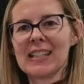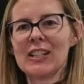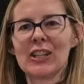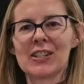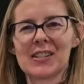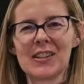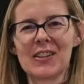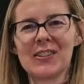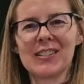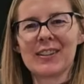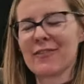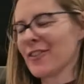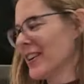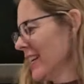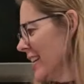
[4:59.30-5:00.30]
looks a little
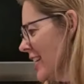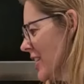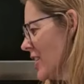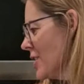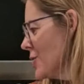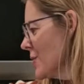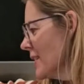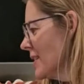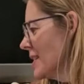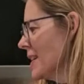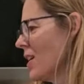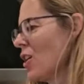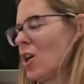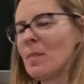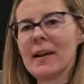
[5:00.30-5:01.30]
different here. You can see
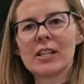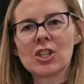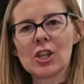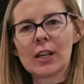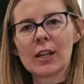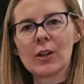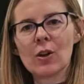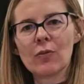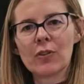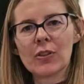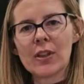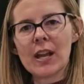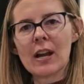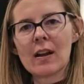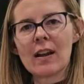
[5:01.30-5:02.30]
all my chicken over
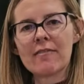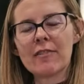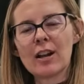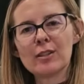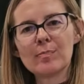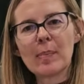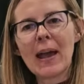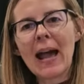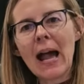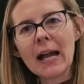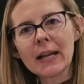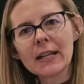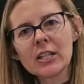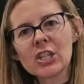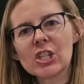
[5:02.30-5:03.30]
there. I've
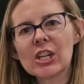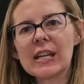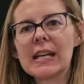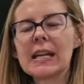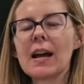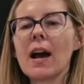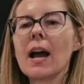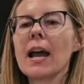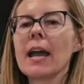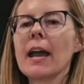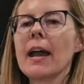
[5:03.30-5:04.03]
unpackaged it. I